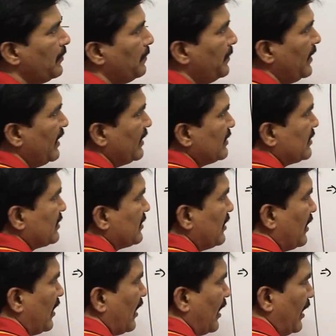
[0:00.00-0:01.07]
Means
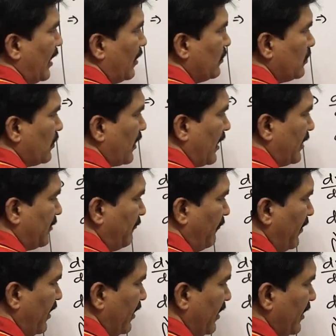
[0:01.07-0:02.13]
I have to write
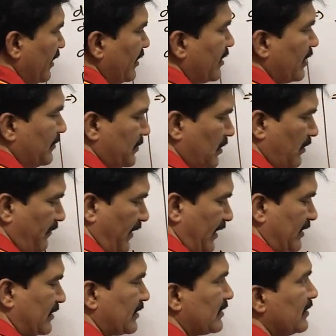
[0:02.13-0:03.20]
v in terms of
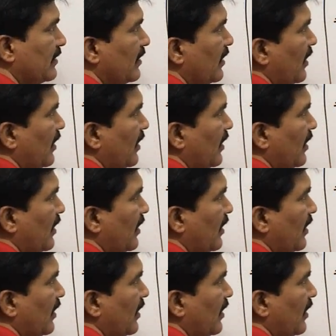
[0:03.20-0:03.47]
x.